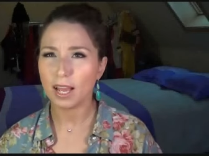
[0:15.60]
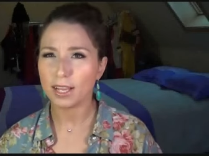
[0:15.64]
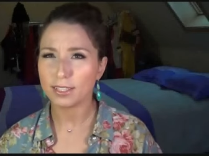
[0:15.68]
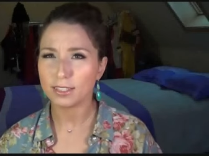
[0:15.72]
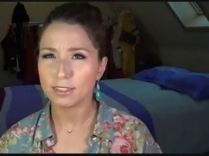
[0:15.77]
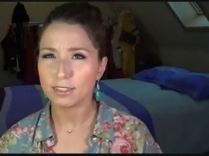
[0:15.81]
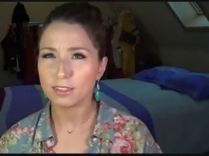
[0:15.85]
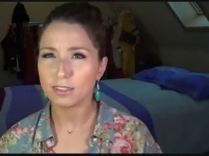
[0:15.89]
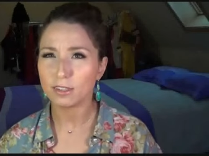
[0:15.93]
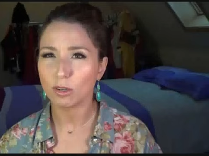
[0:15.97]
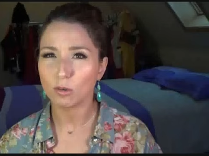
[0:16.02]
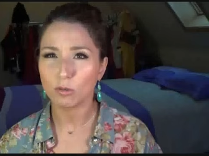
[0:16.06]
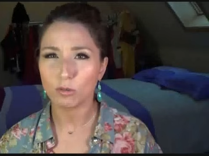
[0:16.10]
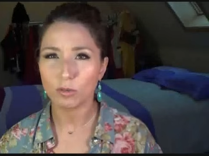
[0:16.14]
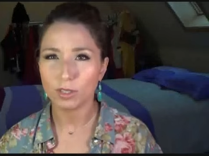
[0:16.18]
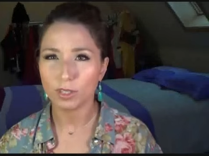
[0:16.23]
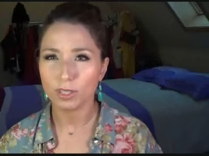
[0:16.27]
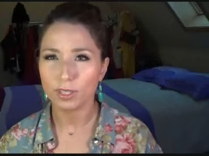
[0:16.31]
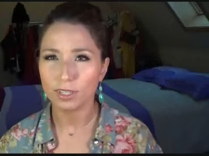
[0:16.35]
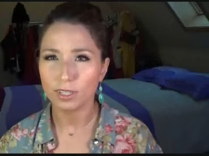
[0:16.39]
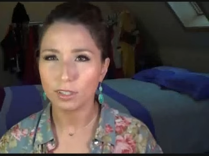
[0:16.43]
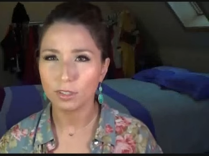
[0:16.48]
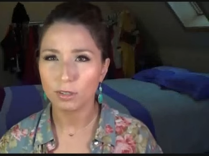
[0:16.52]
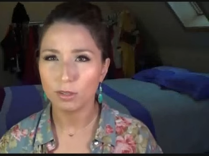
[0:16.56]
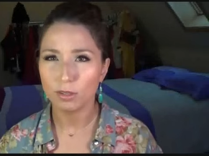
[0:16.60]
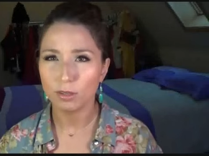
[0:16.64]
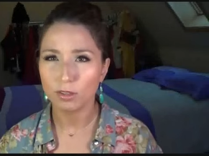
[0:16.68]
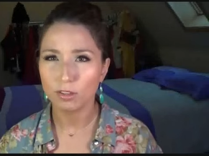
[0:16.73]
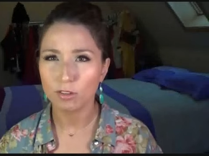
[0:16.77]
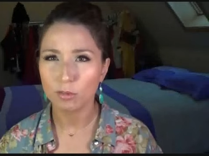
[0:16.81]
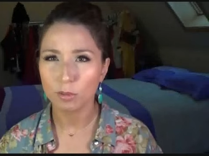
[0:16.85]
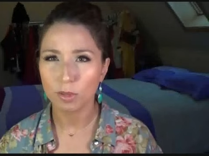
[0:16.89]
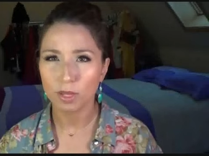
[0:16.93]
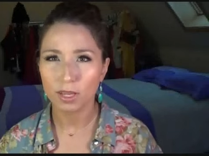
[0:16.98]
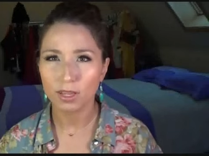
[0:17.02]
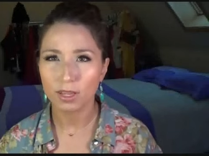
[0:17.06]
I don't really need to
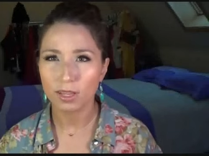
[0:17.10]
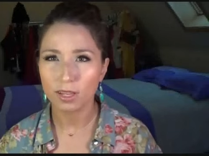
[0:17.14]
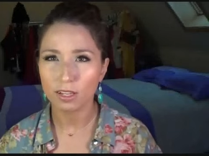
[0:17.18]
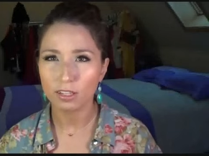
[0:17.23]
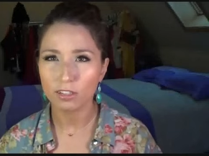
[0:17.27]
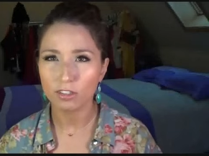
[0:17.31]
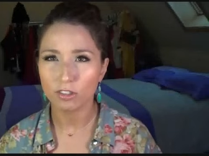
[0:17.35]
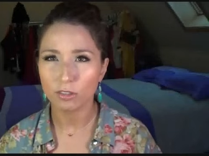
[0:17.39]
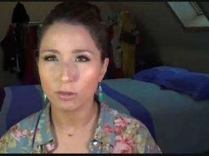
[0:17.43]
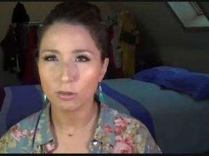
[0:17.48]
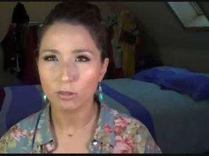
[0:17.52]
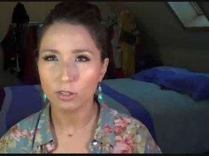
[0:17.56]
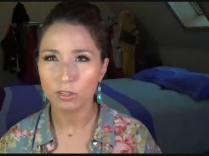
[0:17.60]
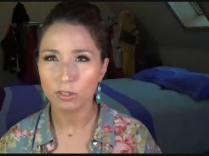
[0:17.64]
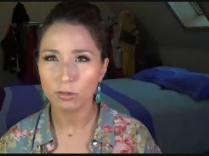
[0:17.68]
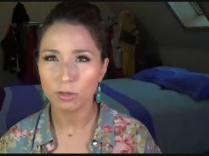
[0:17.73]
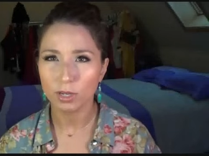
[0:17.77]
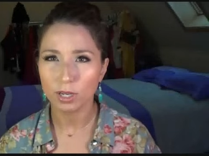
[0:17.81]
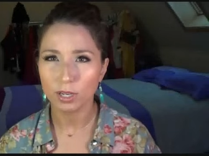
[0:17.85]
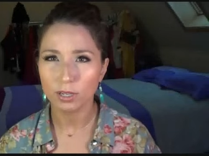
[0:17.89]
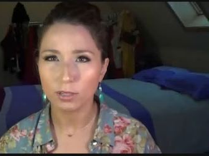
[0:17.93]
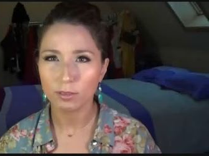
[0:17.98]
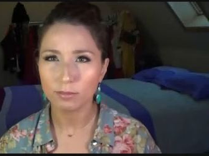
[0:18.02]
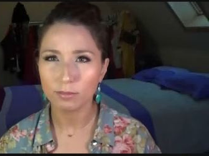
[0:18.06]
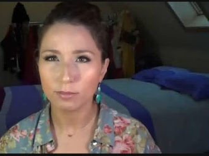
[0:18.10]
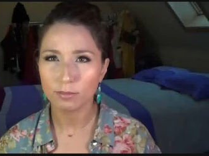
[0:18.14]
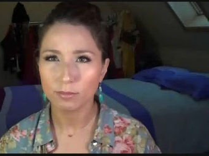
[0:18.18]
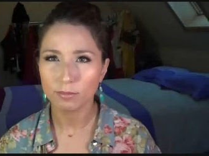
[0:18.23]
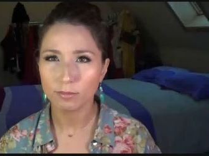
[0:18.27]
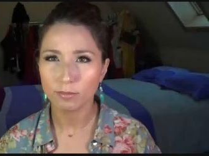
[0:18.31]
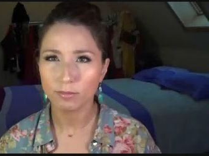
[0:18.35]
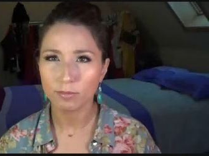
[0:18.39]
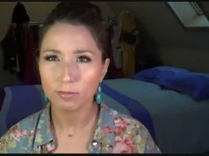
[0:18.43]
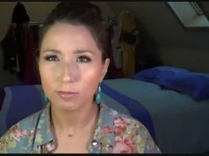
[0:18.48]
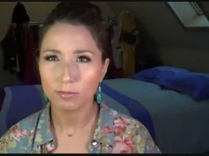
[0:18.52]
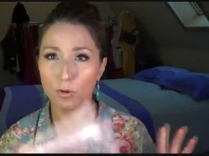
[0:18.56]
explain that joke, do I?
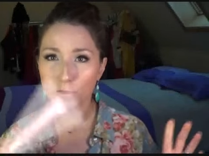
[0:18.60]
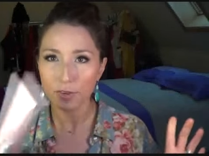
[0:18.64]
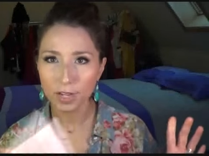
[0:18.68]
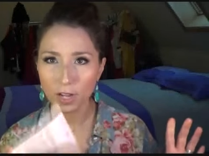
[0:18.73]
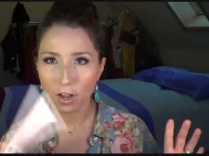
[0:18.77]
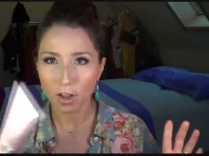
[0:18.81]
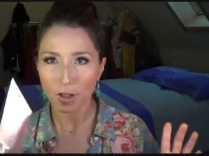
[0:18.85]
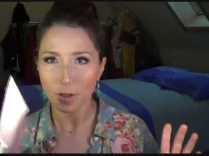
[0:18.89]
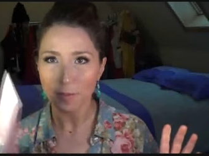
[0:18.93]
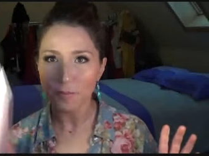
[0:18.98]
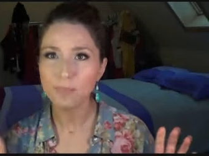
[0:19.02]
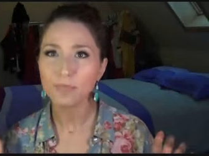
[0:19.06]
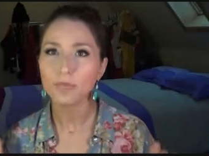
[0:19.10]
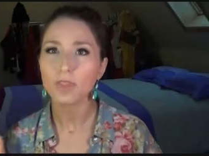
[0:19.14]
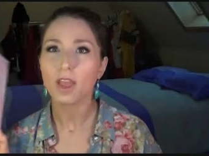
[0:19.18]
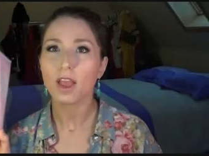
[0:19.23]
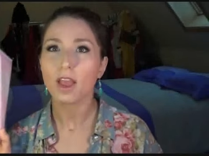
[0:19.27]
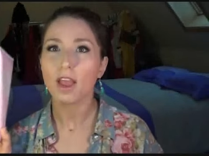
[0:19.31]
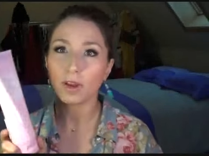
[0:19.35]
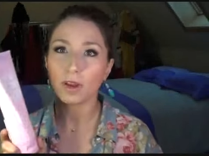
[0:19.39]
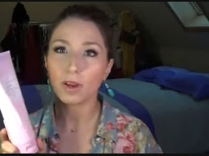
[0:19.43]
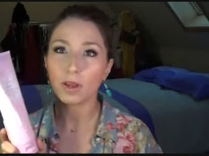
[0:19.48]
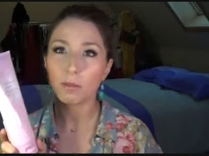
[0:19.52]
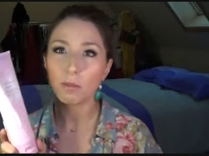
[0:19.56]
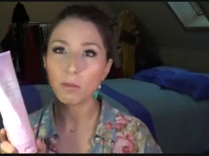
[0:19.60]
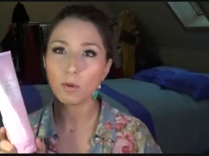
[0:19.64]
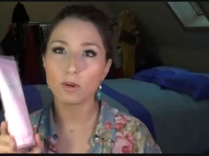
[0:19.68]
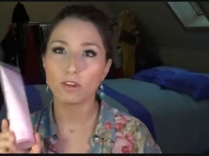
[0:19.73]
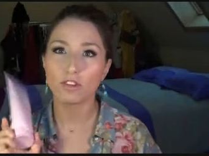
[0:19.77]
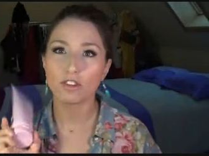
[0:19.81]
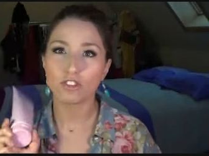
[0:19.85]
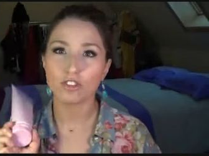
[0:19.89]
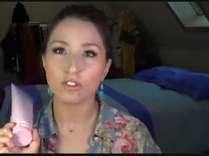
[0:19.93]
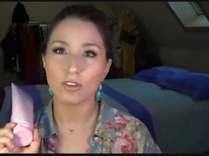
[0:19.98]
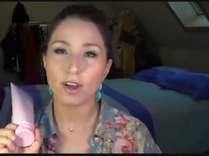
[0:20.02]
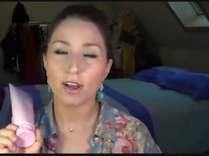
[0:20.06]
Moving on. Very
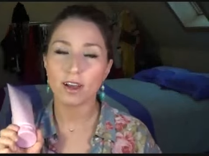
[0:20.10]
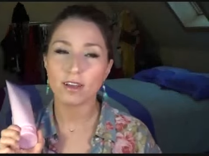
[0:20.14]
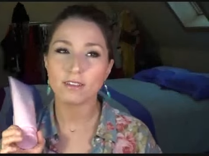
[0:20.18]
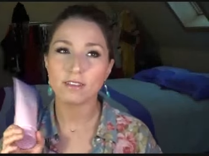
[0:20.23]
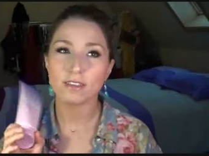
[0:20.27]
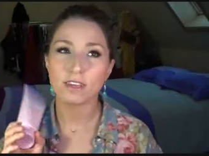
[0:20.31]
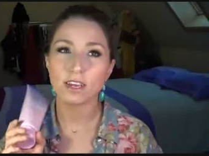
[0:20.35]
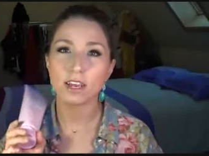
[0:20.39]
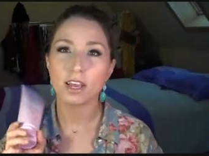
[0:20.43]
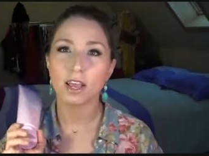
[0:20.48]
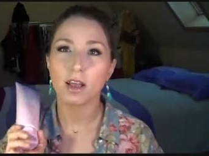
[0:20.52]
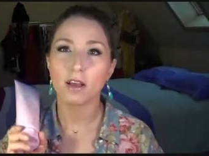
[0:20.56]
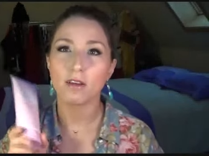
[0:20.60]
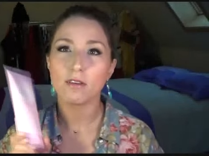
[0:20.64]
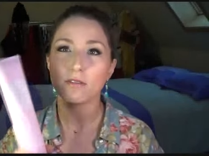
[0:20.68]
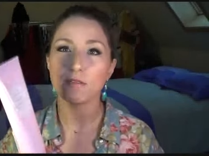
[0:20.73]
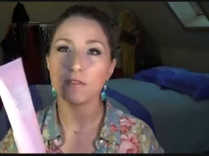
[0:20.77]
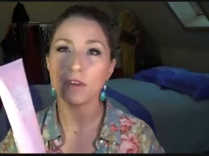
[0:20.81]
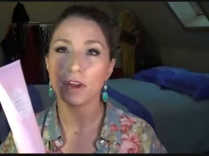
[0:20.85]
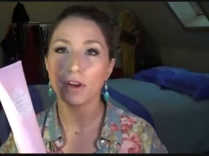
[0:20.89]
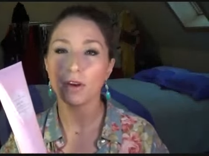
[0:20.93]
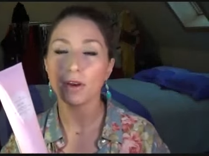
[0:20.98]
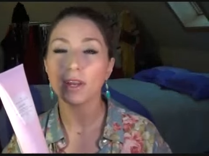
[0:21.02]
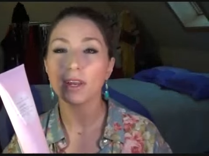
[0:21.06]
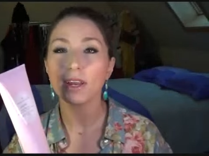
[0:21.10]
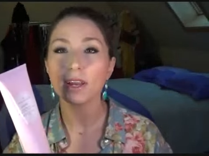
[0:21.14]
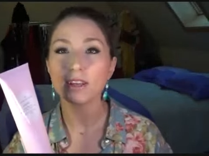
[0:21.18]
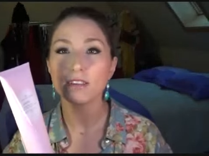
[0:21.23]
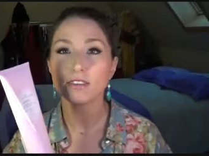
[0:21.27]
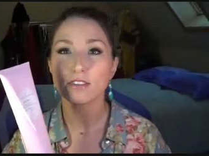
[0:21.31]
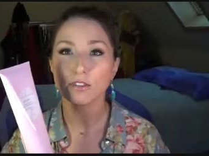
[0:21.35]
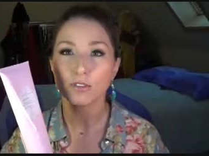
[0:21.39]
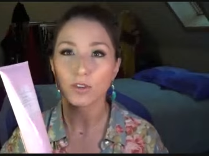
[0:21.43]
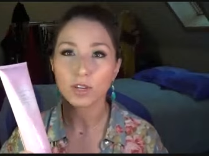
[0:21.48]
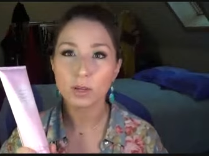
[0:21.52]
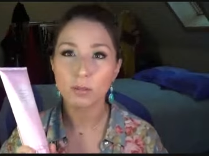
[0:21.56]
moisturizing, very
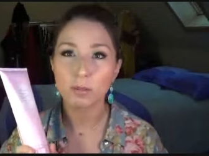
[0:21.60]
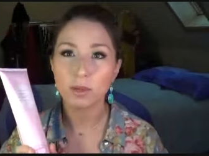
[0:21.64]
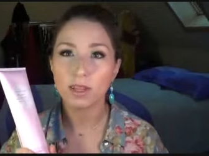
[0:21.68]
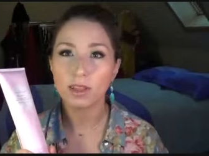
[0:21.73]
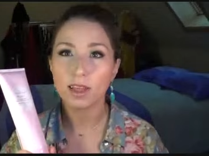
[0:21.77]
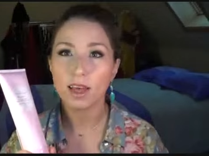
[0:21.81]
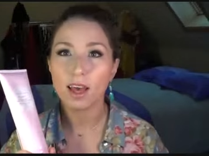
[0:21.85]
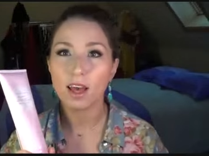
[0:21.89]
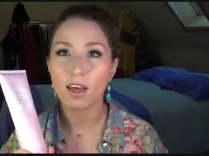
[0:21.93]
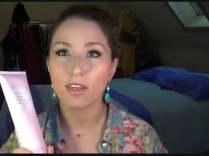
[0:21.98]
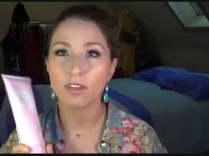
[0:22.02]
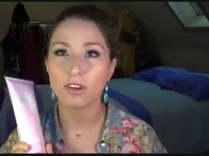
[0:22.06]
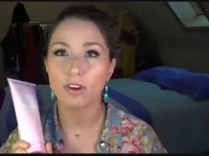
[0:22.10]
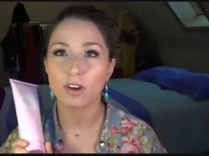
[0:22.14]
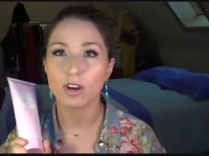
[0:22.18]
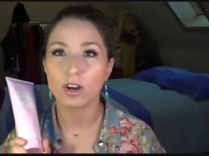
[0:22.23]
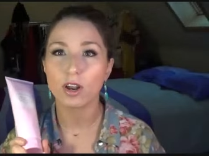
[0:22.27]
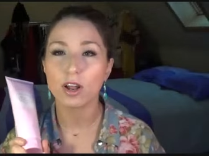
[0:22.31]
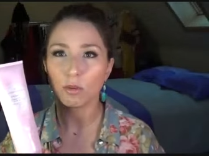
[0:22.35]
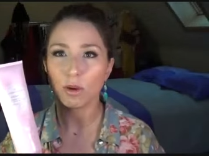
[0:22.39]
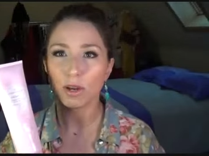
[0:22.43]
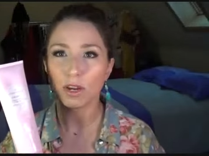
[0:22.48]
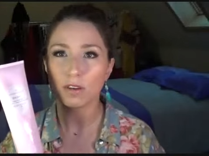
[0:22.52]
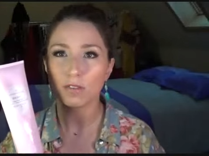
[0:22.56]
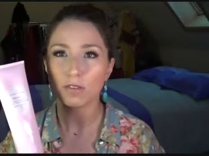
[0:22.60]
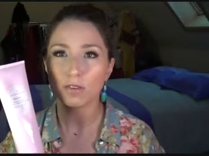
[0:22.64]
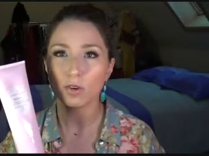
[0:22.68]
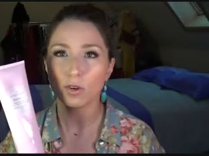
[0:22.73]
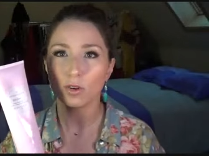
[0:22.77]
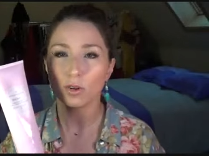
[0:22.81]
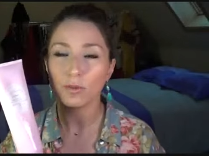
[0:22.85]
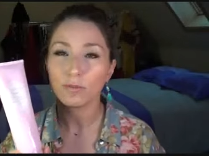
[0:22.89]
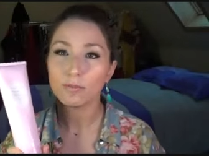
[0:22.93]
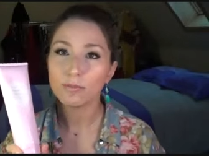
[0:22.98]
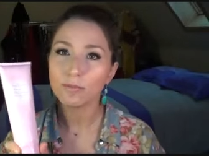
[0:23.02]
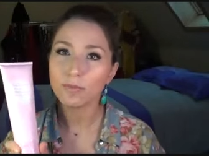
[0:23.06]
nice creamy lather.
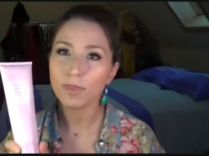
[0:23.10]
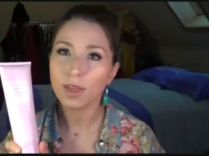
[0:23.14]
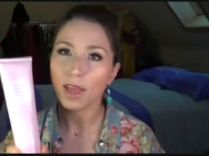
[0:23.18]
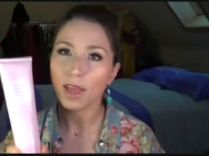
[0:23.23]
Wonderful.